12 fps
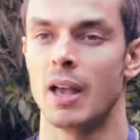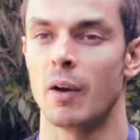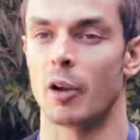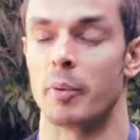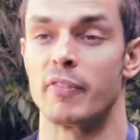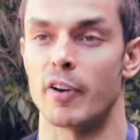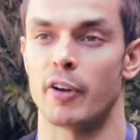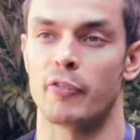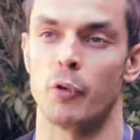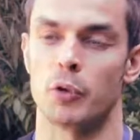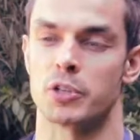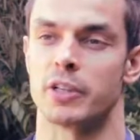Well, I've been very
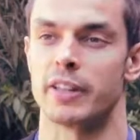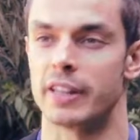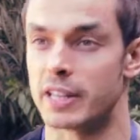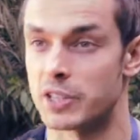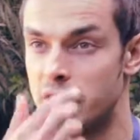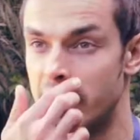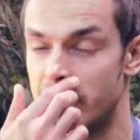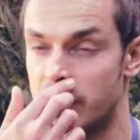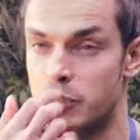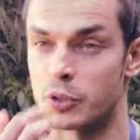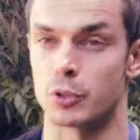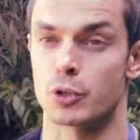fortunate this year
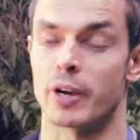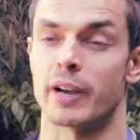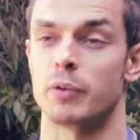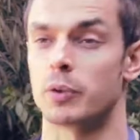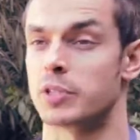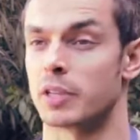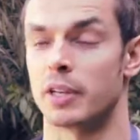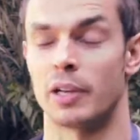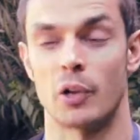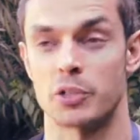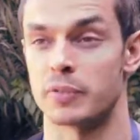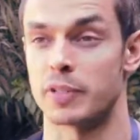to travel to
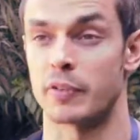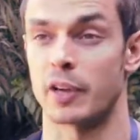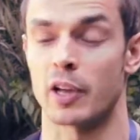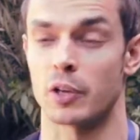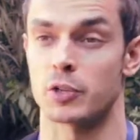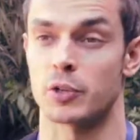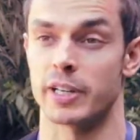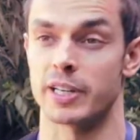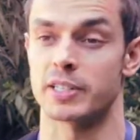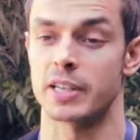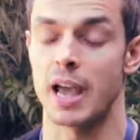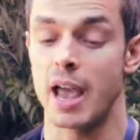lots of different
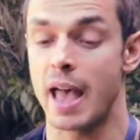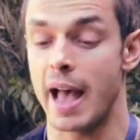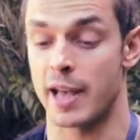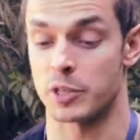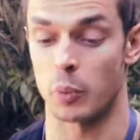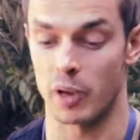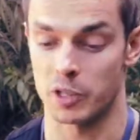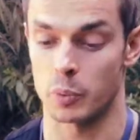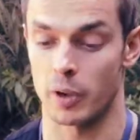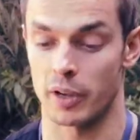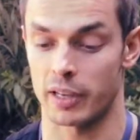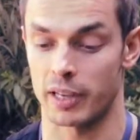countries, as well as
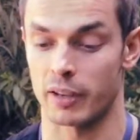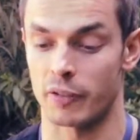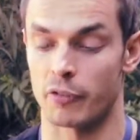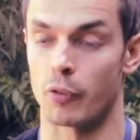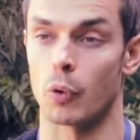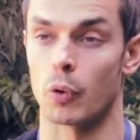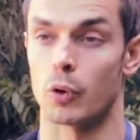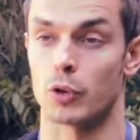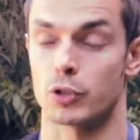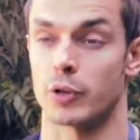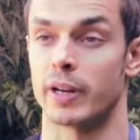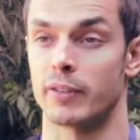working for
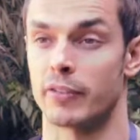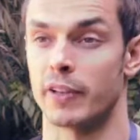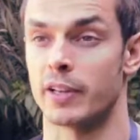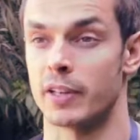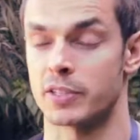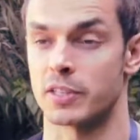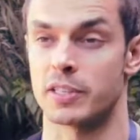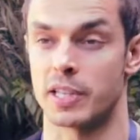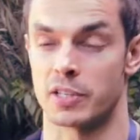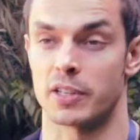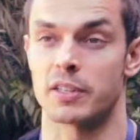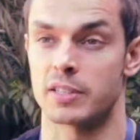Train Fitness and
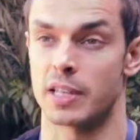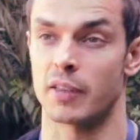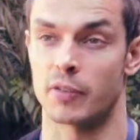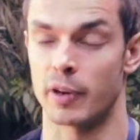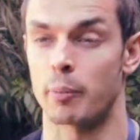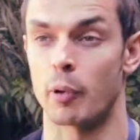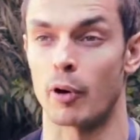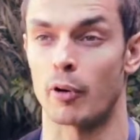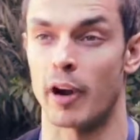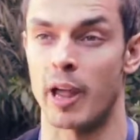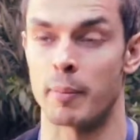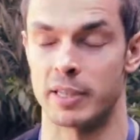teaching the T3
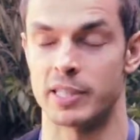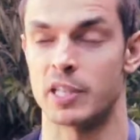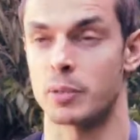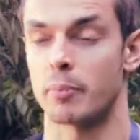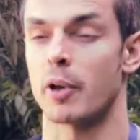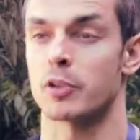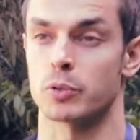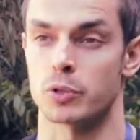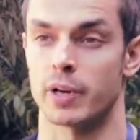program and teaching personal